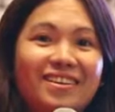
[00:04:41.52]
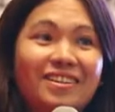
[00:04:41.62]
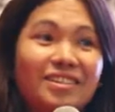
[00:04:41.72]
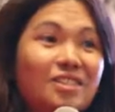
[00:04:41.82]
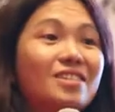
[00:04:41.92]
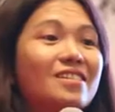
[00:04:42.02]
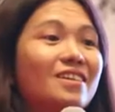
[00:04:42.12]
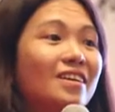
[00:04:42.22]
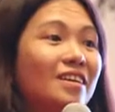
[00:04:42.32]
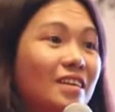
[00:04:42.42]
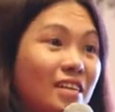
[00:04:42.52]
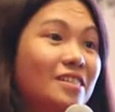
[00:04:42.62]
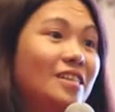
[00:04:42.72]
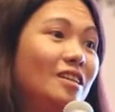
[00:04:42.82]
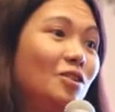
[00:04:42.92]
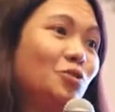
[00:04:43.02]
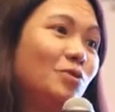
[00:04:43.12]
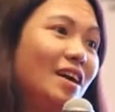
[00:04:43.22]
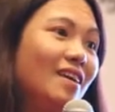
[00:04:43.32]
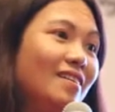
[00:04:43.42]
So in the unbalanced
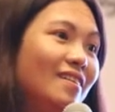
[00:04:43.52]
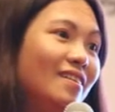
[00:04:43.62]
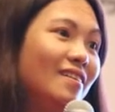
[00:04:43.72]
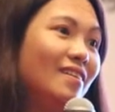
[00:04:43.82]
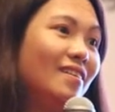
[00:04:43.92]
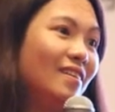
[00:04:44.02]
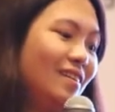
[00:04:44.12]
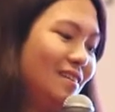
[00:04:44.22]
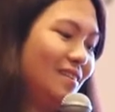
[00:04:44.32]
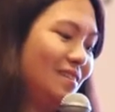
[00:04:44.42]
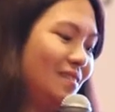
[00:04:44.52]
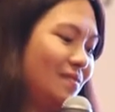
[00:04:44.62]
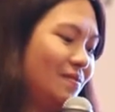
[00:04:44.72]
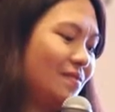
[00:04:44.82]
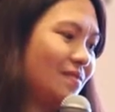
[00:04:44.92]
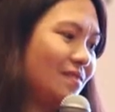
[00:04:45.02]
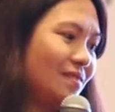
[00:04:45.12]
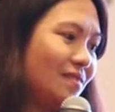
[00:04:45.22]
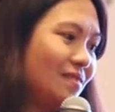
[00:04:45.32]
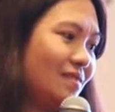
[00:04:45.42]
world, it becomes more
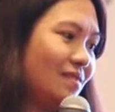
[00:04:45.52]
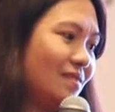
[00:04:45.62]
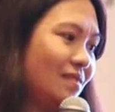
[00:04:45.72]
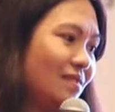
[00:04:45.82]
important.